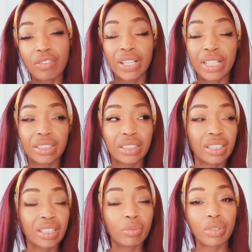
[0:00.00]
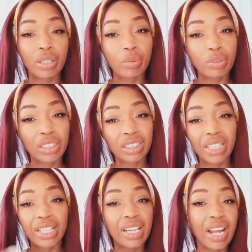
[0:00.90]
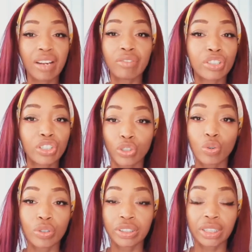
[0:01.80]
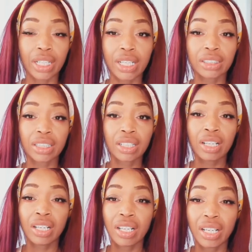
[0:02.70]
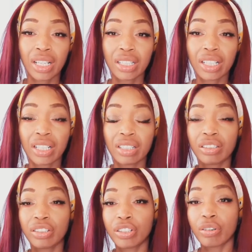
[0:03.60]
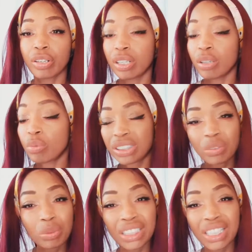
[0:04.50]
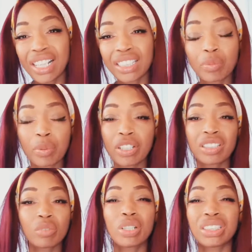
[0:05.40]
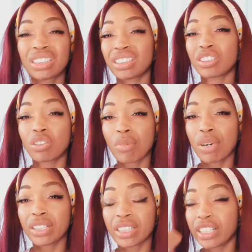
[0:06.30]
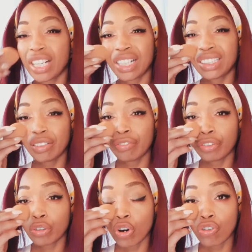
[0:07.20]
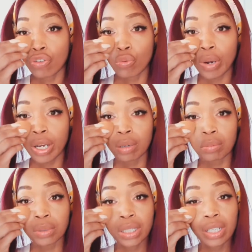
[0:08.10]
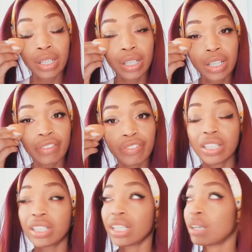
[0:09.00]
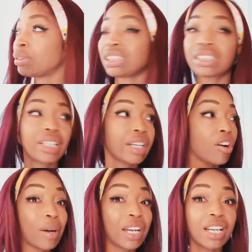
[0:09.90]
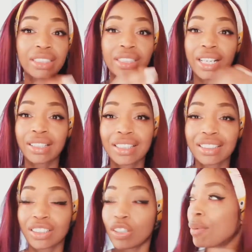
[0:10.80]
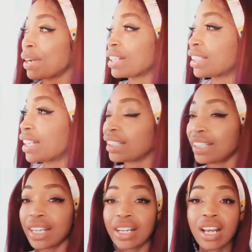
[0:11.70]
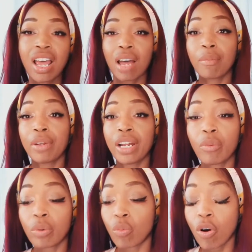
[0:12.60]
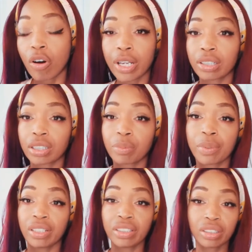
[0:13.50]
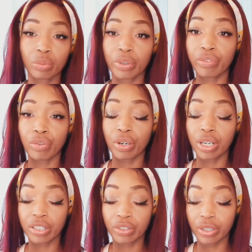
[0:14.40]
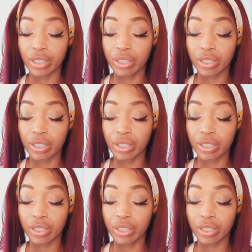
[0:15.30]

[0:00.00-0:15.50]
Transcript: like I said, they were just like an average store size. And then, you know, and it was nice because it wasn't so much. I didn't feel overwhelmed. If anything, I was just like, oh my gosh, they got this, and oh my gosh, they got that. I mean, I would walk out, spend at least 300 or 400